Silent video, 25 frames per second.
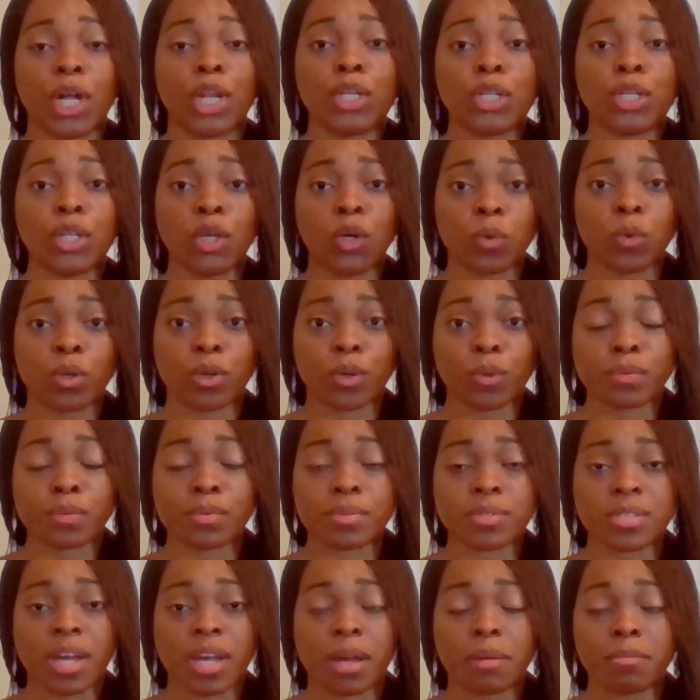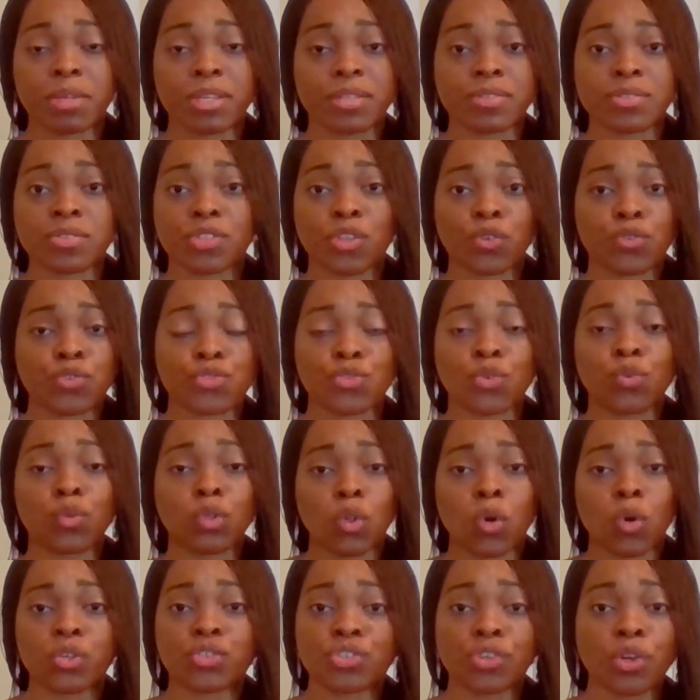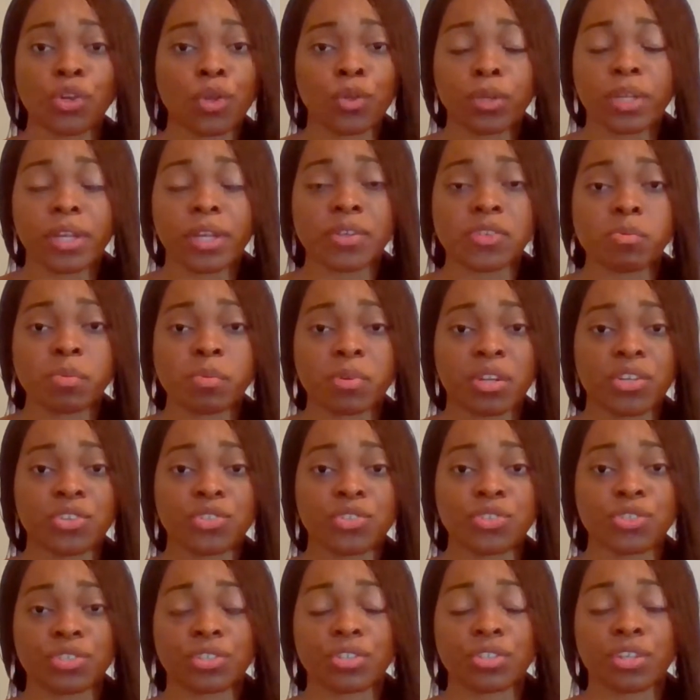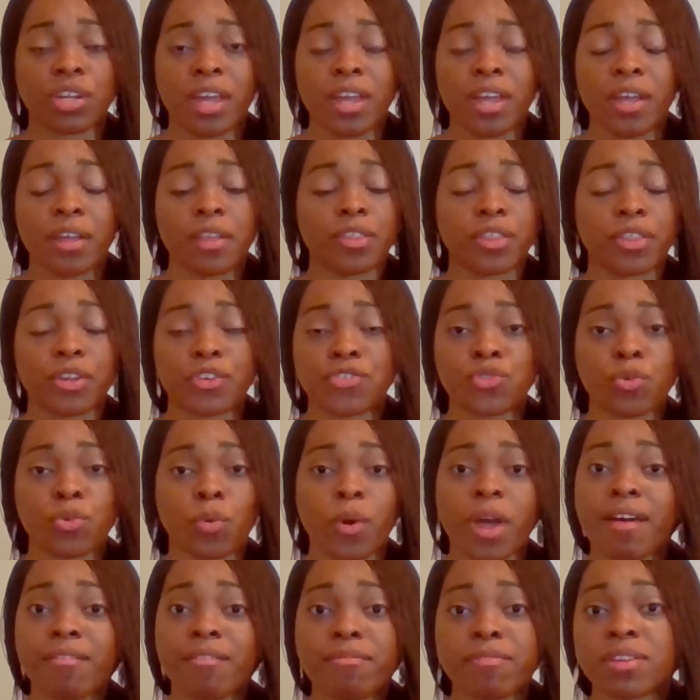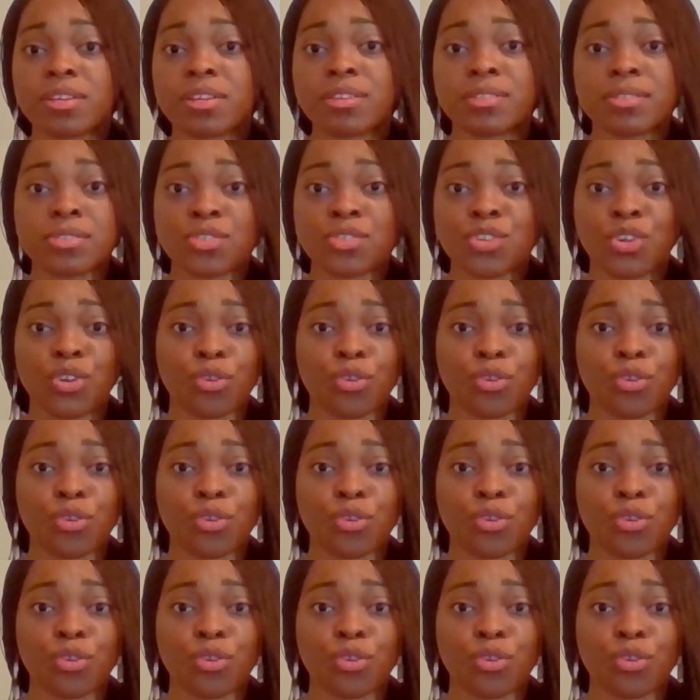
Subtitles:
logos. That means there's no logical explanation, there's no evidence.